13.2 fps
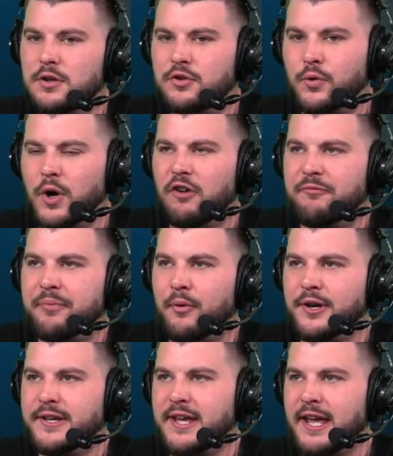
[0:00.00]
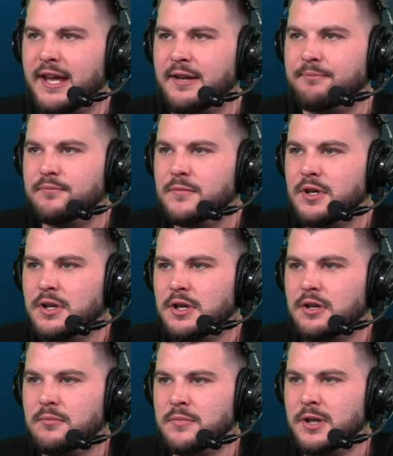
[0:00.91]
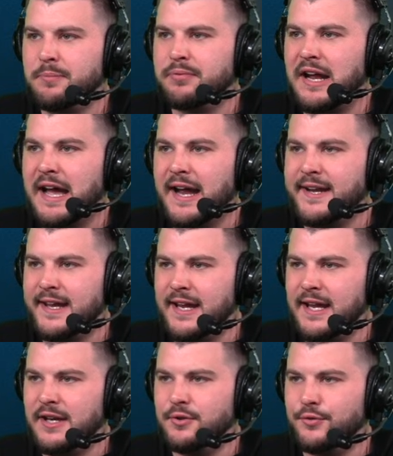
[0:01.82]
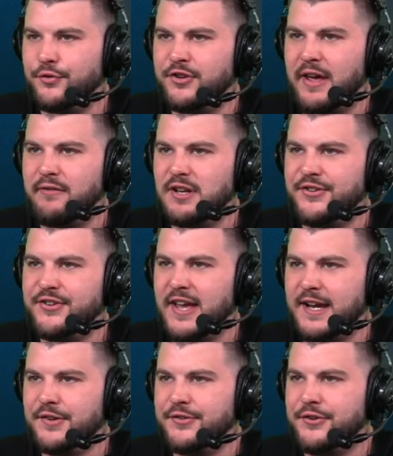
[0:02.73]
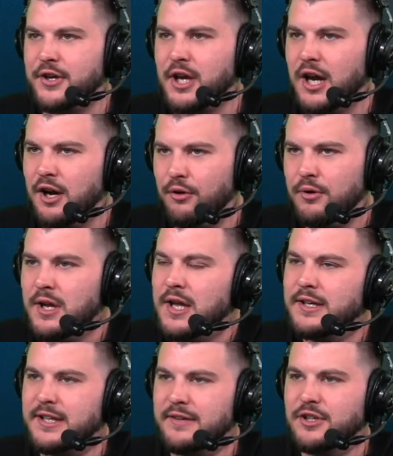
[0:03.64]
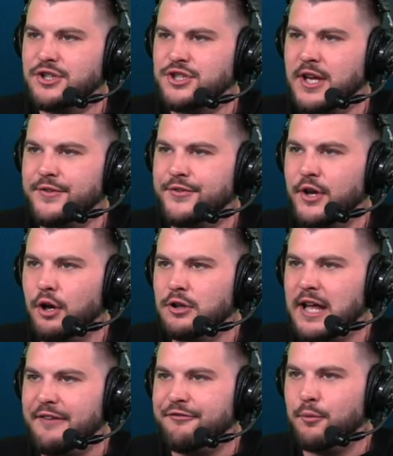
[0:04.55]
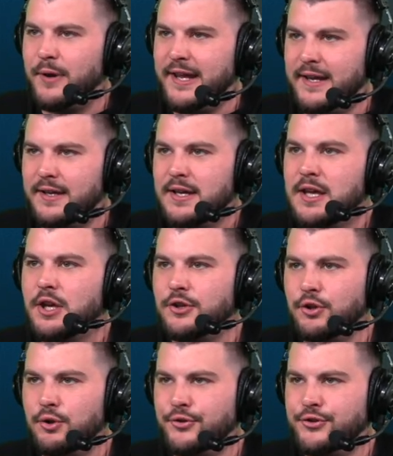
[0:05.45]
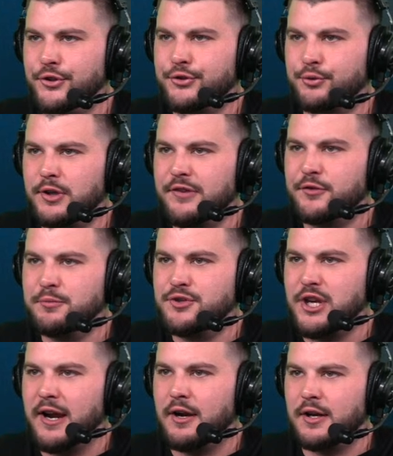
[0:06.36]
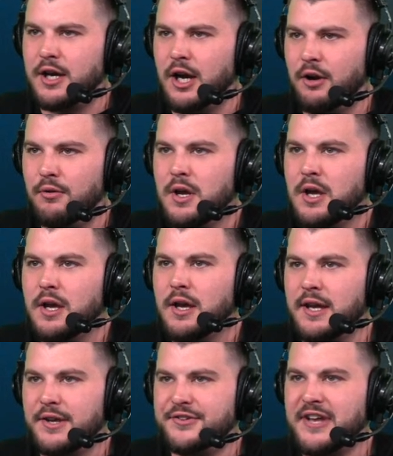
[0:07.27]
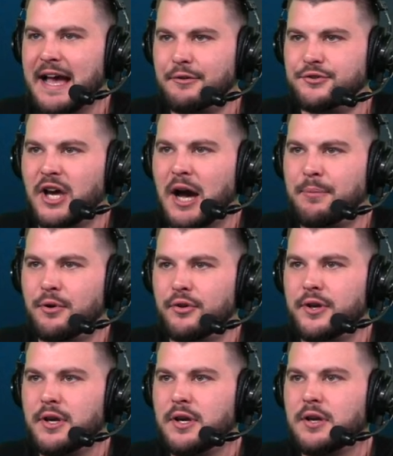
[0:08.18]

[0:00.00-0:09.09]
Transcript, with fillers: twelve-point game. McBride handles, seventy seconds to go. DiVincenzo, left wing, used the screen from Jericho. He's now doubled.